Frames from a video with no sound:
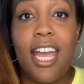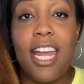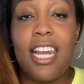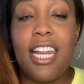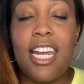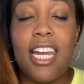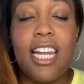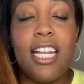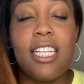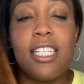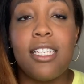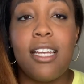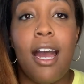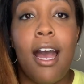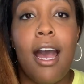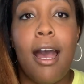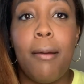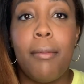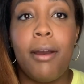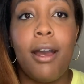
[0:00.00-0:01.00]
And each
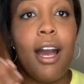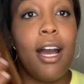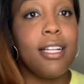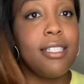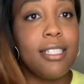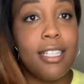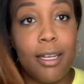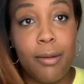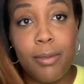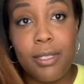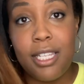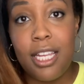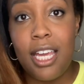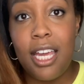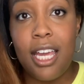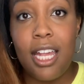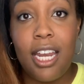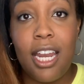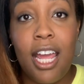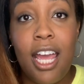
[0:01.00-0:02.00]
time God steps
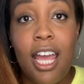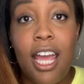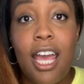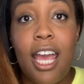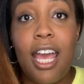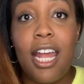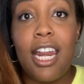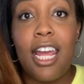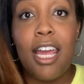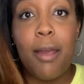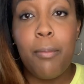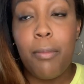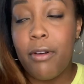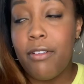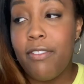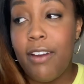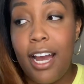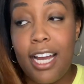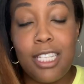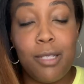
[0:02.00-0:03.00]
in and he
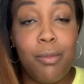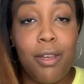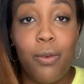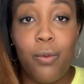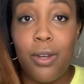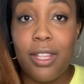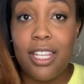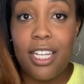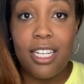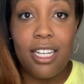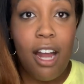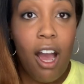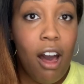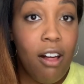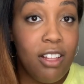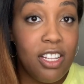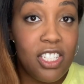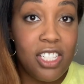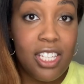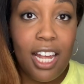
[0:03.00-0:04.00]
provides me with the
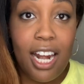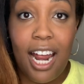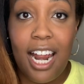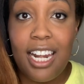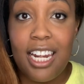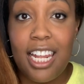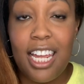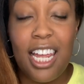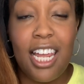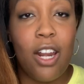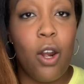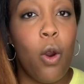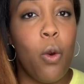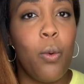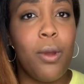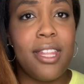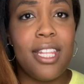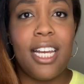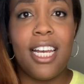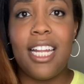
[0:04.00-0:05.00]
knowledge that I need or
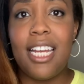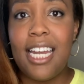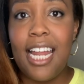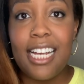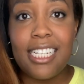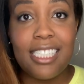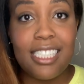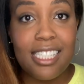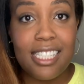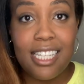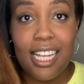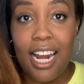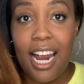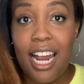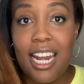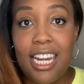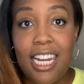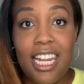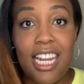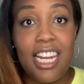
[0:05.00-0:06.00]
with the connections that I
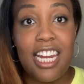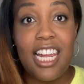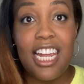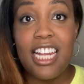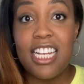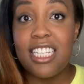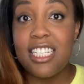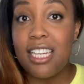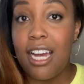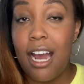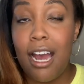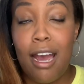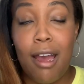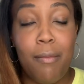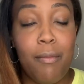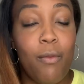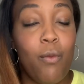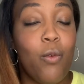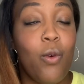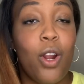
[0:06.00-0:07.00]
need, each
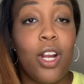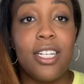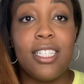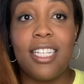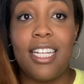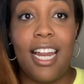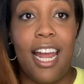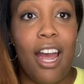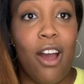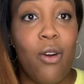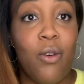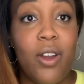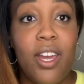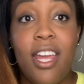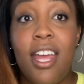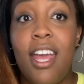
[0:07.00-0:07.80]
time works it out